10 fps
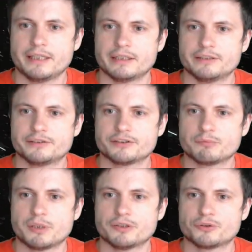Yeah, this is
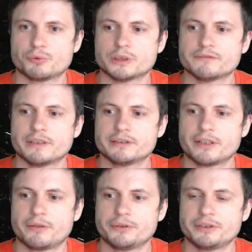about twelve
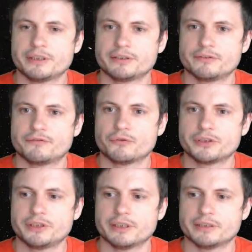hundred, thirteen hundred,
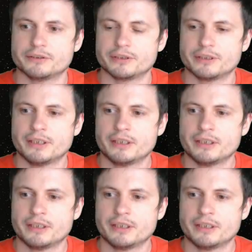fourteen hundred.